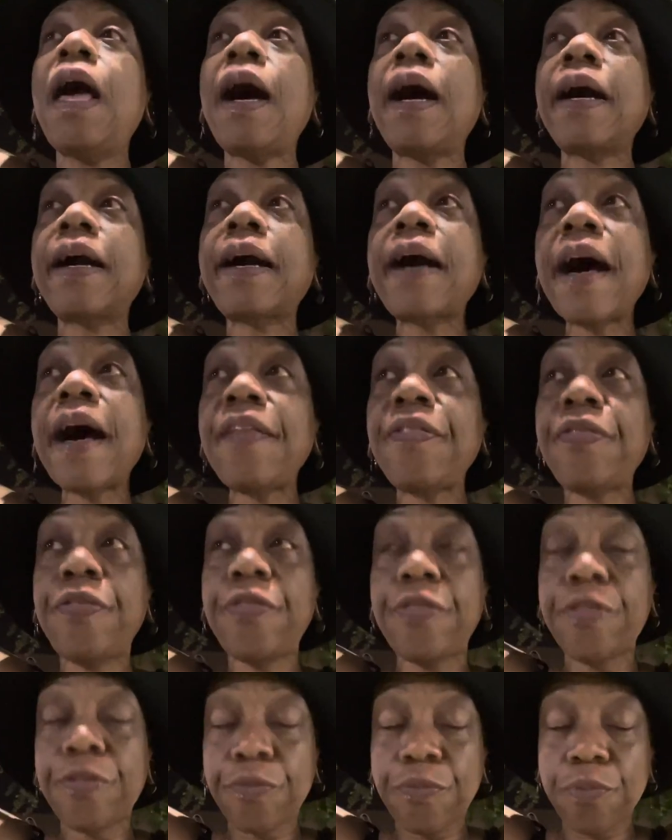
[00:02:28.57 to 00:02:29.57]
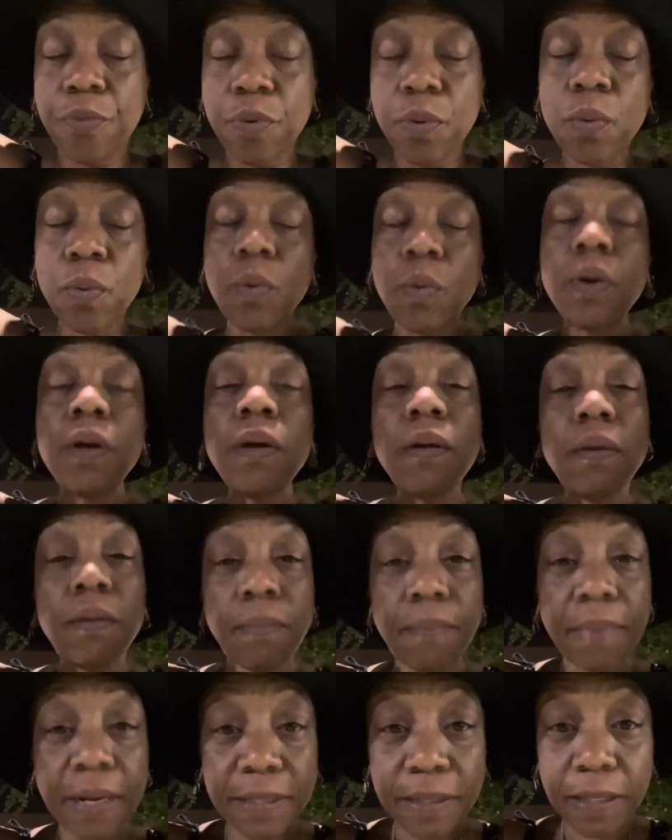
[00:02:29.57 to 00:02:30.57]
got through
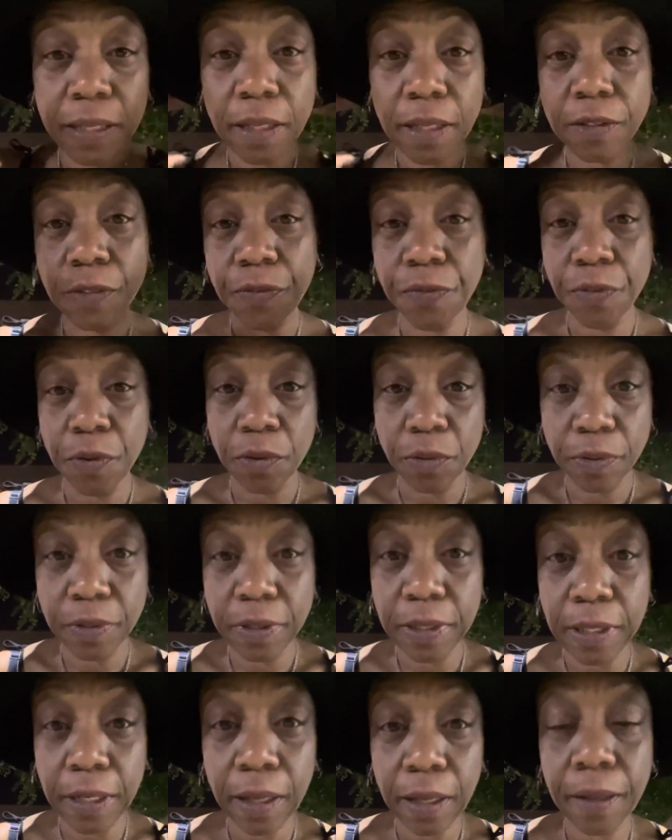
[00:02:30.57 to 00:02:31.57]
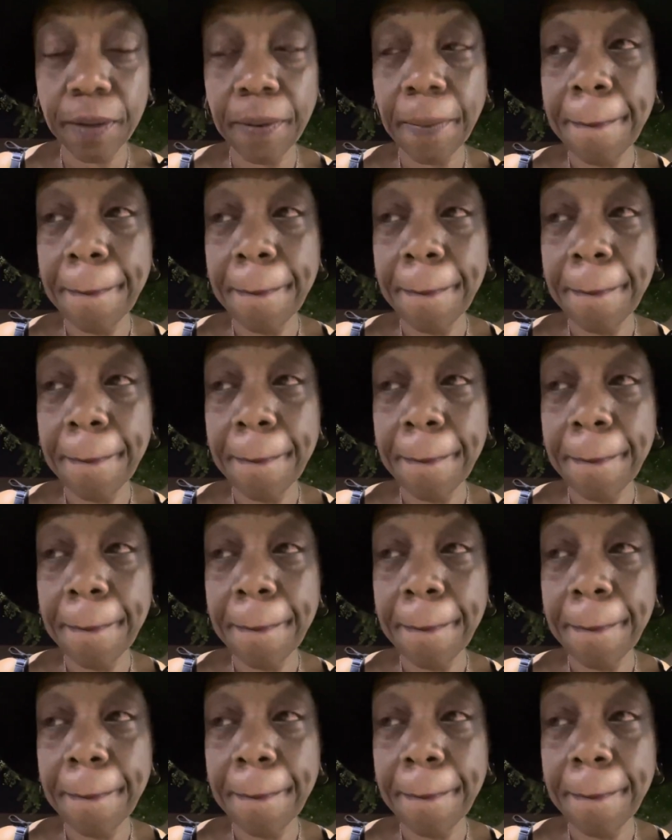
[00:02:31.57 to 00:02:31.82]
my dad's funeral today.